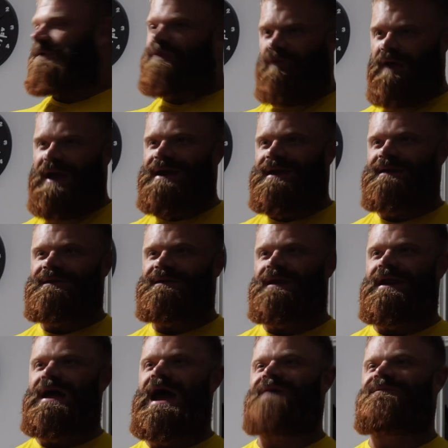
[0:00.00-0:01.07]
trained,
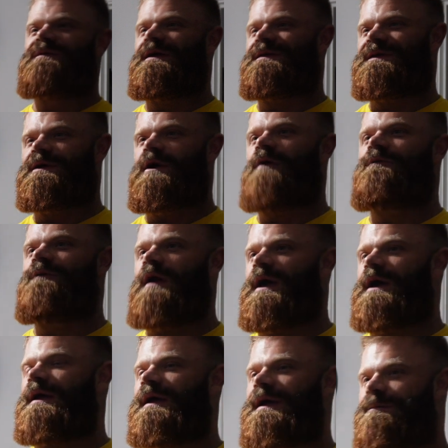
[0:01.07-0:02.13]
and I haven't had to go for
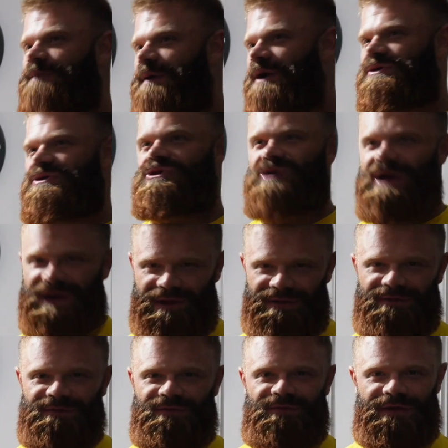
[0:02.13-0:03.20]
like in-person
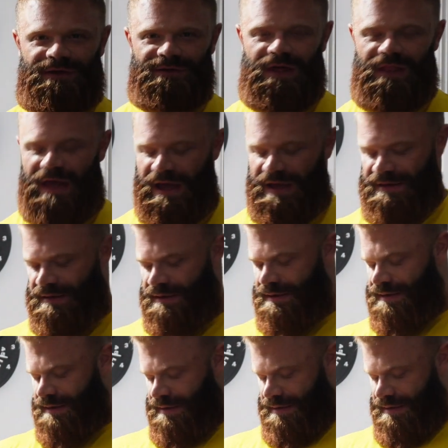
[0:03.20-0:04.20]
check-ins and things like that.